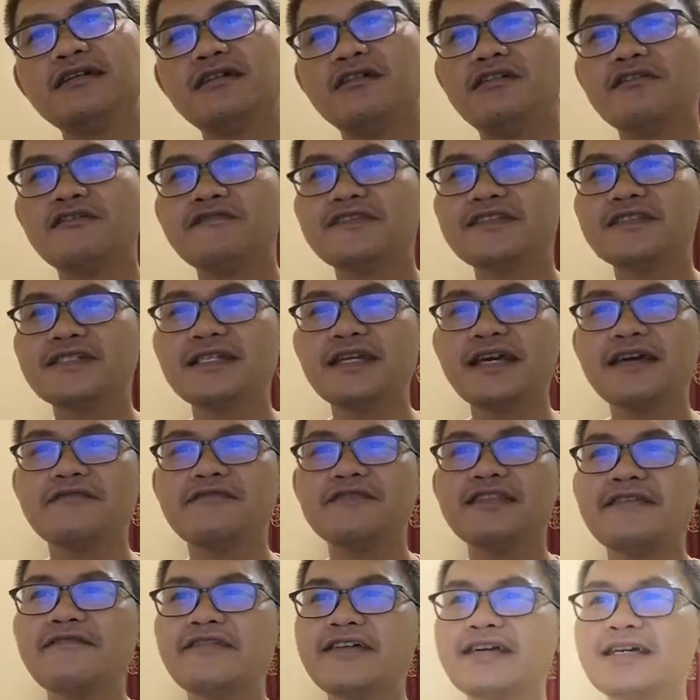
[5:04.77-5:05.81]
often
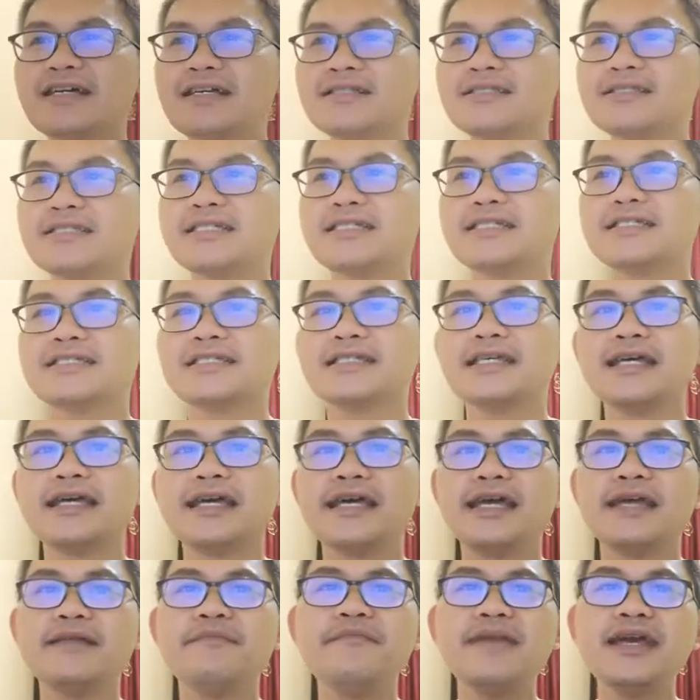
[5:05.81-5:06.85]
have difficulties,
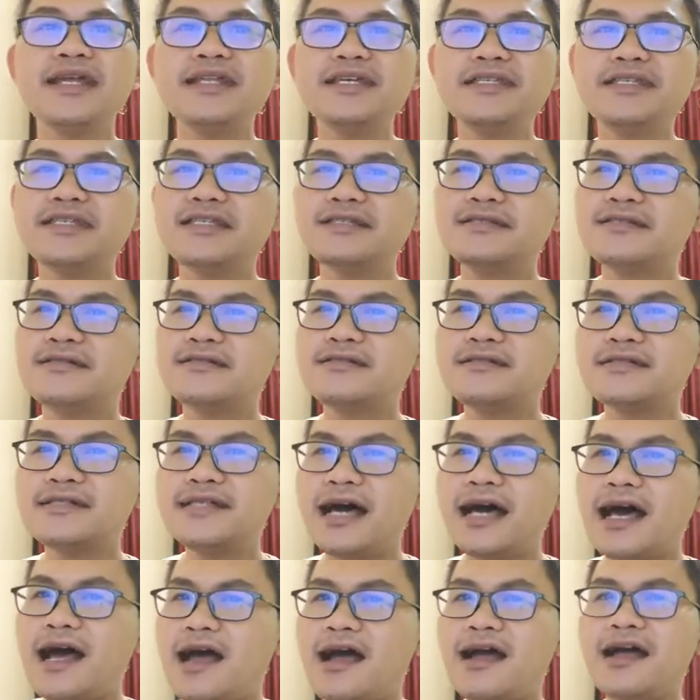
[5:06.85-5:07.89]
and many children
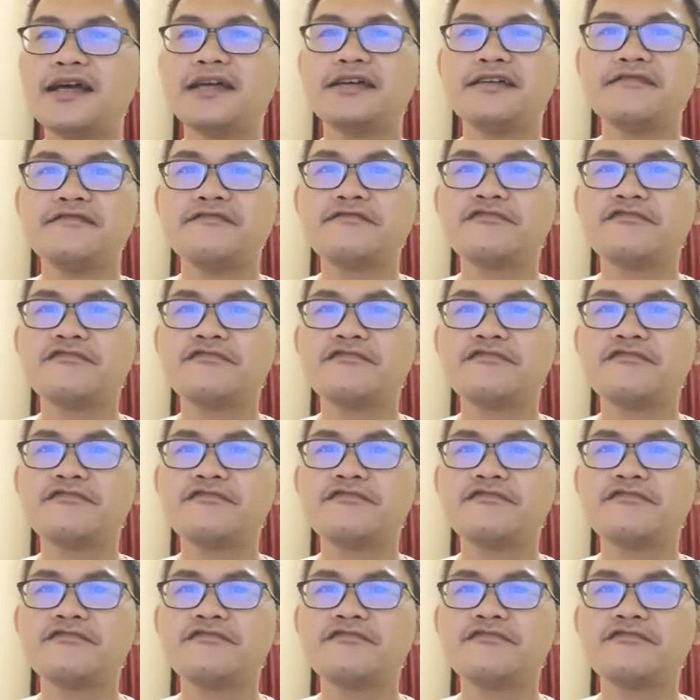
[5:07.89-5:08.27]
die